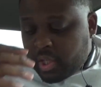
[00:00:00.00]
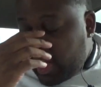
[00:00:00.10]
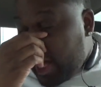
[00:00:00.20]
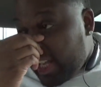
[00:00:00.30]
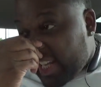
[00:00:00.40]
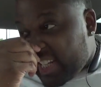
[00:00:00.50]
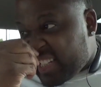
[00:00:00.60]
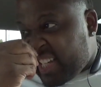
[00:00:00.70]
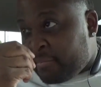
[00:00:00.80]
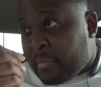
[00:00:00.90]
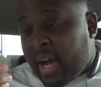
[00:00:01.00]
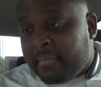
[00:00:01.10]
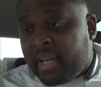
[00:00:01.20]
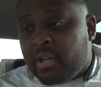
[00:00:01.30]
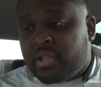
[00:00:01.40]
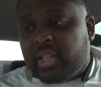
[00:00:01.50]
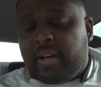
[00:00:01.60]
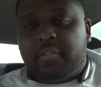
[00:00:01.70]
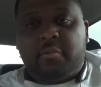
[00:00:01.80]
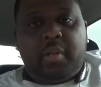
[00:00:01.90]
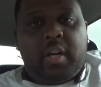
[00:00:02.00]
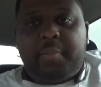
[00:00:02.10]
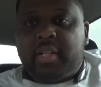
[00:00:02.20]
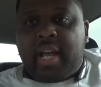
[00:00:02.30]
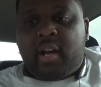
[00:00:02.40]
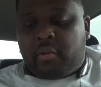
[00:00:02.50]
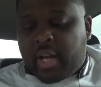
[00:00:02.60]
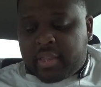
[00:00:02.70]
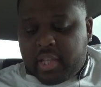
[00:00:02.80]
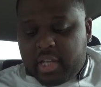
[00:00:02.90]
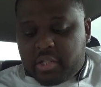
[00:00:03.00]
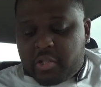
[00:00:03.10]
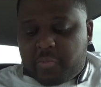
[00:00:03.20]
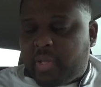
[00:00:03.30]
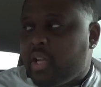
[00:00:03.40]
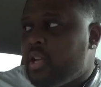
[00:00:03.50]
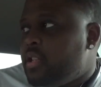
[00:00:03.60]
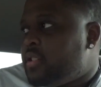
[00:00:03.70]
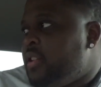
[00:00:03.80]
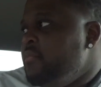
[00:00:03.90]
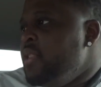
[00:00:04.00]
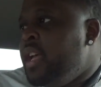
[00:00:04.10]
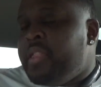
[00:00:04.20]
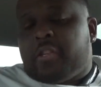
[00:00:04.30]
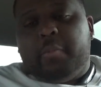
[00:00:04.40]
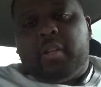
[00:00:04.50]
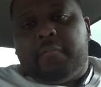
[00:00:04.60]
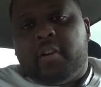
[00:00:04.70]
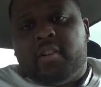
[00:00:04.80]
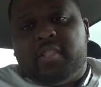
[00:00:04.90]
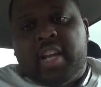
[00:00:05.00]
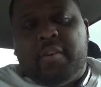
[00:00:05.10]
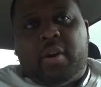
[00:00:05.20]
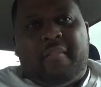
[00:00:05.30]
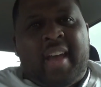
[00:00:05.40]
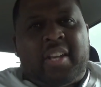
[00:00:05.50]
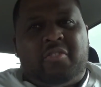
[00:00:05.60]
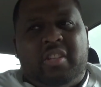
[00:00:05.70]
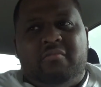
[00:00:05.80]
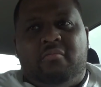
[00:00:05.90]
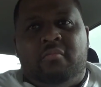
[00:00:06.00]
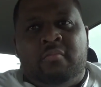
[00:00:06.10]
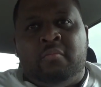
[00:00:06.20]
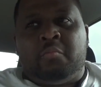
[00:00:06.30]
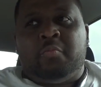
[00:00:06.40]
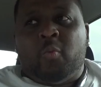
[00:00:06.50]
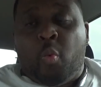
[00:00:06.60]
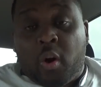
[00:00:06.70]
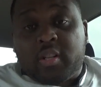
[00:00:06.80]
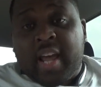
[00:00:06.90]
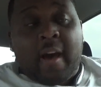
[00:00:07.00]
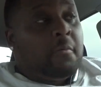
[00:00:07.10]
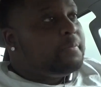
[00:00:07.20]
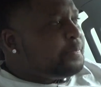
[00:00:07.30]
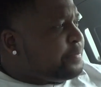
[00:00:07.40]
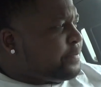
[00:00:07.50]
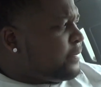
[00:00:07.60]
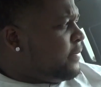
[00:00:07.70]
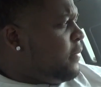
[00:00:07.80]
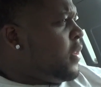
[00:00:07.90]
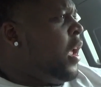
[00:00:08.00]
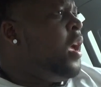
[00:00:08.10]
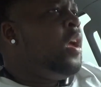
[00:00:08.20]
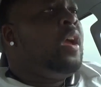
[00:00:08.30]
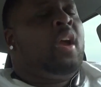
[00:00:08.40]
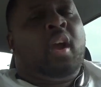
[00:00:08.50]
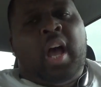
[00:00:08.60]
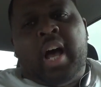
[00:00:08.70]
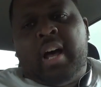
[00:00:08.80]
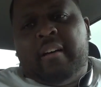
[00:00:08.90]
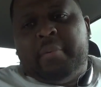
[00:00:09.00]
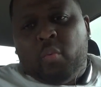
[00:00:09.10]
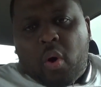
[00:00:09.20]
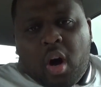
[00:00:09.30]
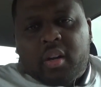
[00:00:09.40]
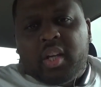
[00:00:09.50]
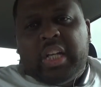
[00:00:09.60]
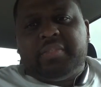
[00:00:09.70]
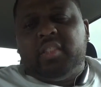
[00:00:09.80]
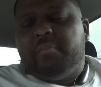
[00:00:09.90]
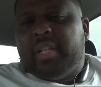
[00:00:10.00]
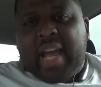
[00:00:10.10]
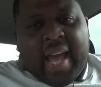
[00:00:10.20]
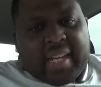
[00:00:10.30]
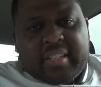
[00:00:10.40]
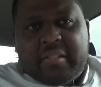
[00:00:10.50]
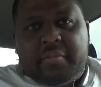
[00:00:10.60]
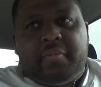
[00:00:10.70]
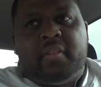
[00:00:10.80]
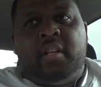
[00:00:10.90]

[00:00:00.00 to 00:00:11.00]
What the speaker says: like I said, my energy levels have been up and down. I think it's just because this will be the first day where I've actually worked out. I've been walking. I've still been active.